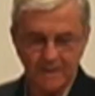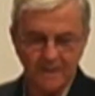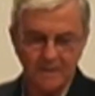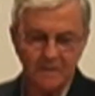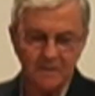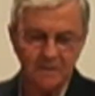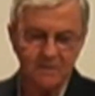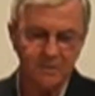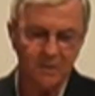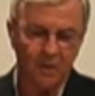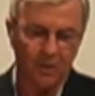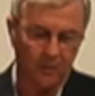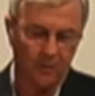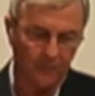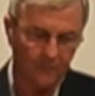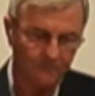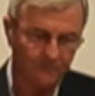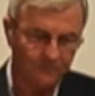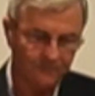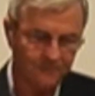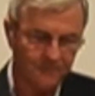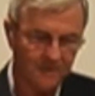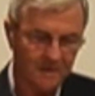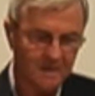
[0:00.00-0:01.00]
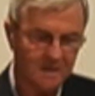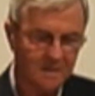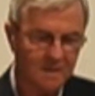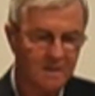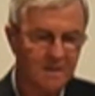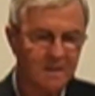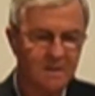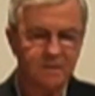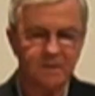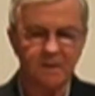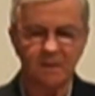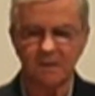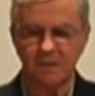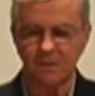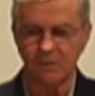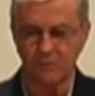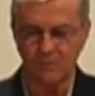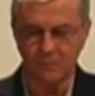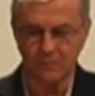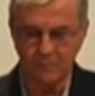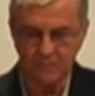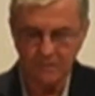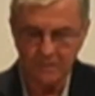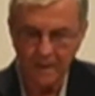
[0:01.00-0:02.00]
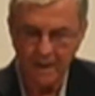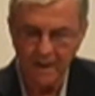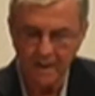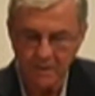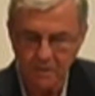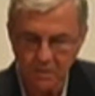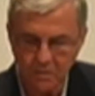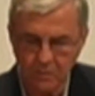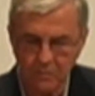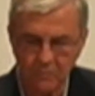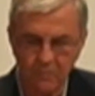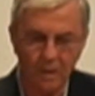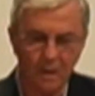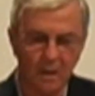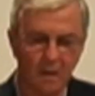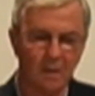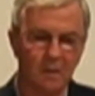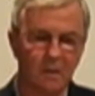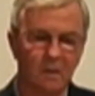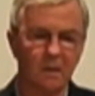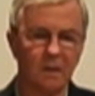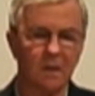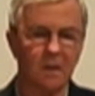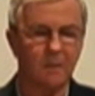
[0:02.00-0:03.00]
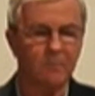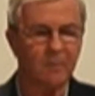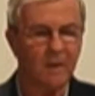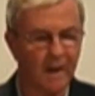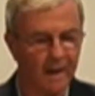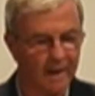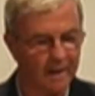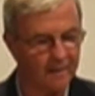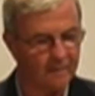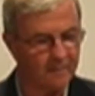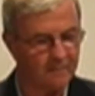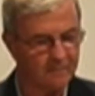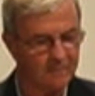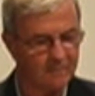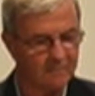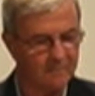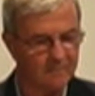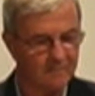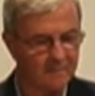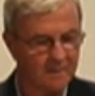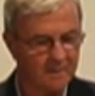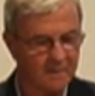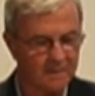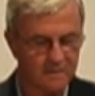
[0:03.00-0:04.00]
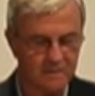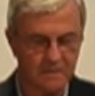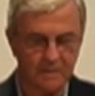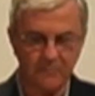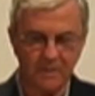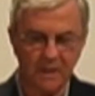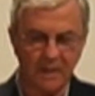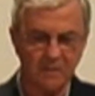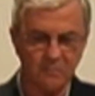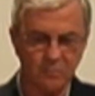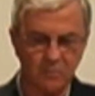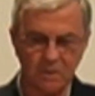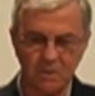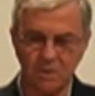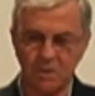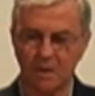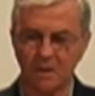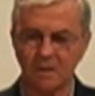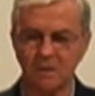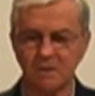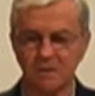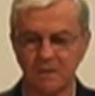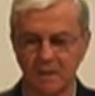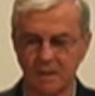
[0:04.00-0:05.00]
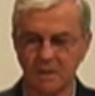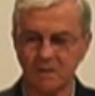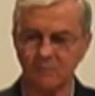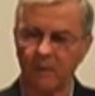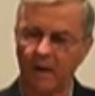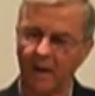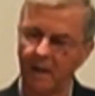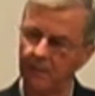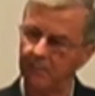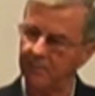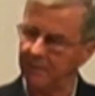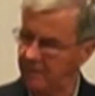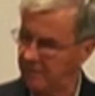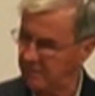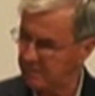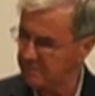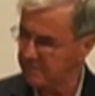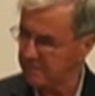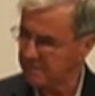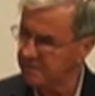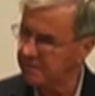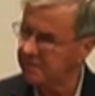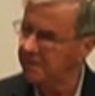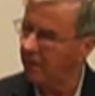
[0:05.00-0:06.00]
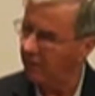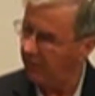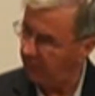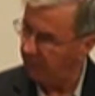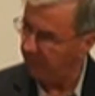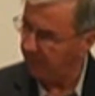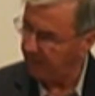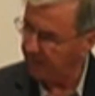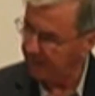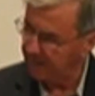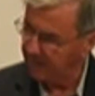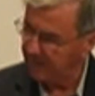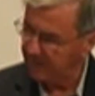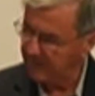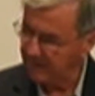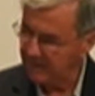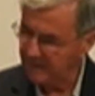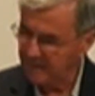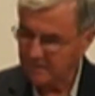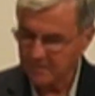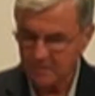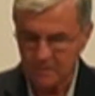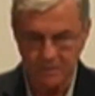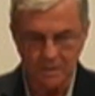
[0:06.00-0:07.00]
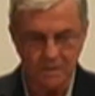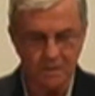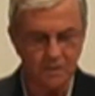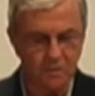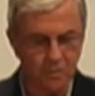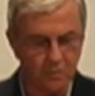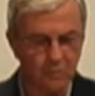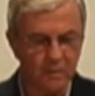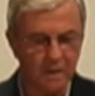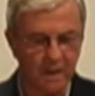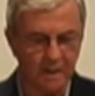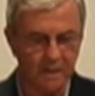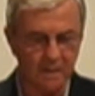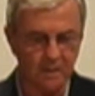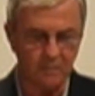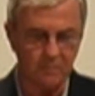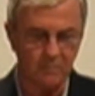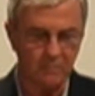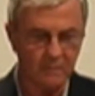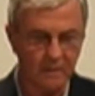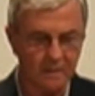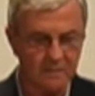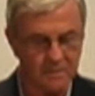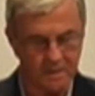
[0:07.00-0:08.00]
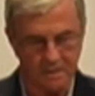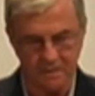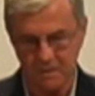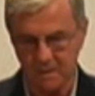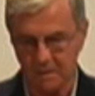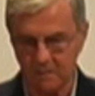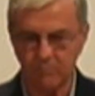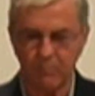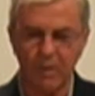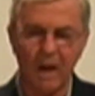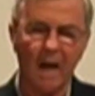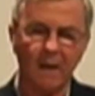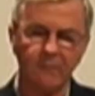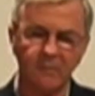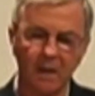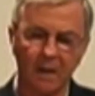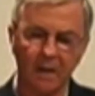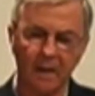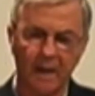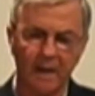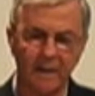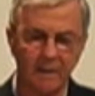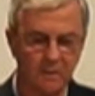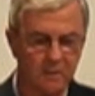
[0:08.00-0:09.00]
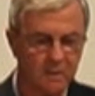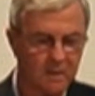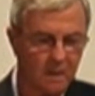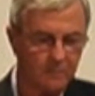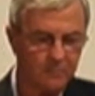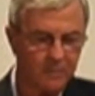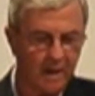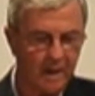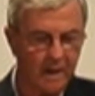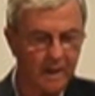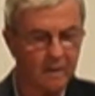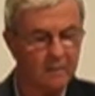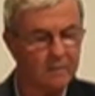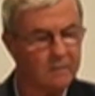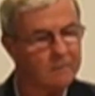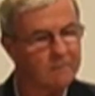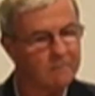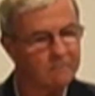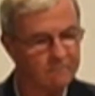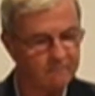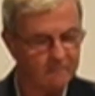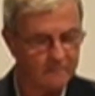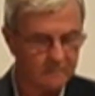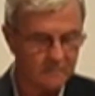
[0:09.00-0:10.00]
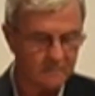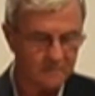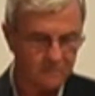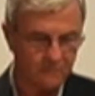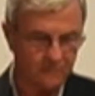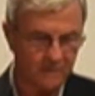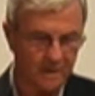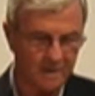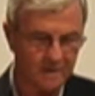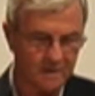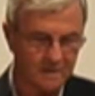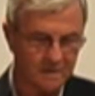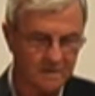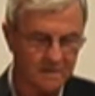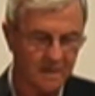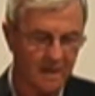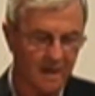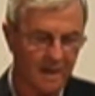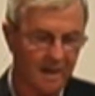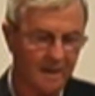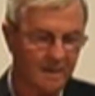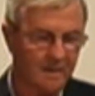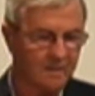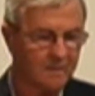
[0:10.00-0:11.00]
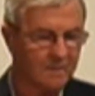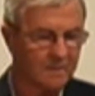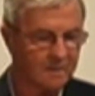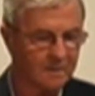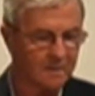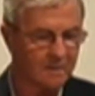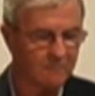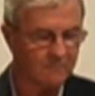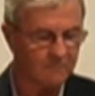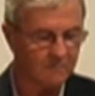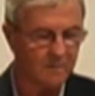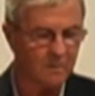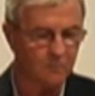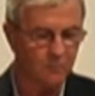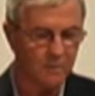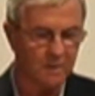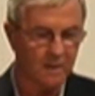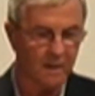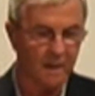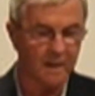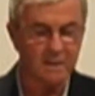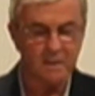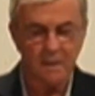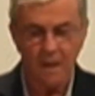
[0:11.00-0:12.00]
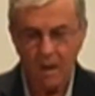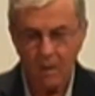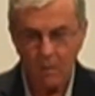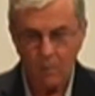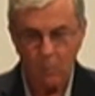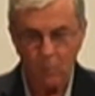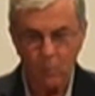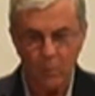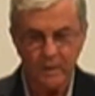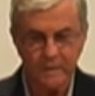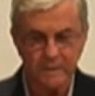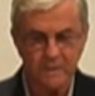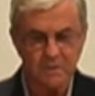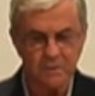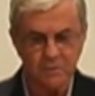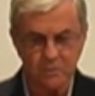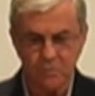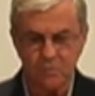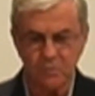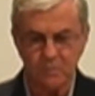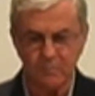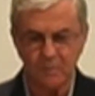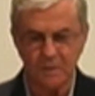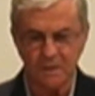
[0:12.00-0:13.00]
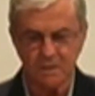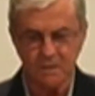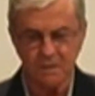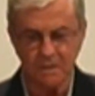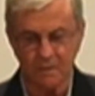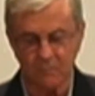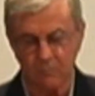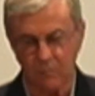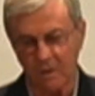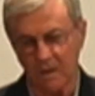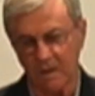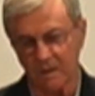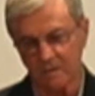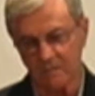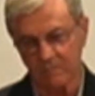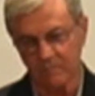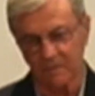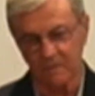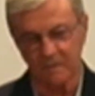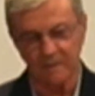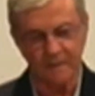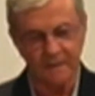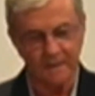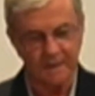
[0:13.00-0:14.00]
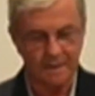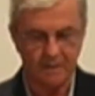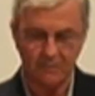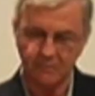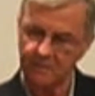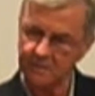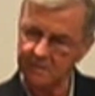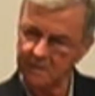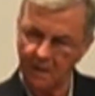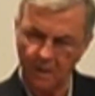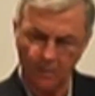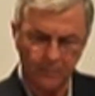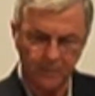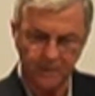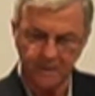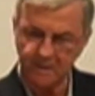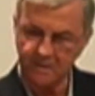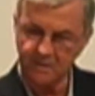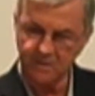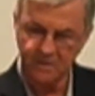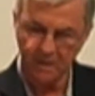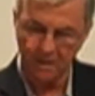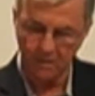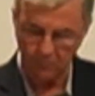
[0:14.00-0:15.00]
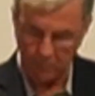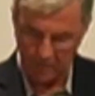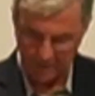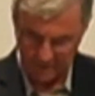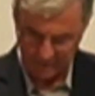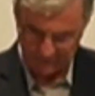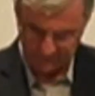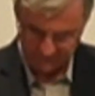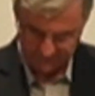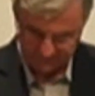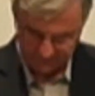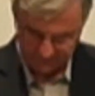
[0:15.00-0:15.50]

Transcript: So the Duke had to look up higher, because sometimes we judge things by appearances, don't we? So the Duke had to essentially bob the light, look up higher, to find this guy and realize what his true mission was. But he was helping a sick wife.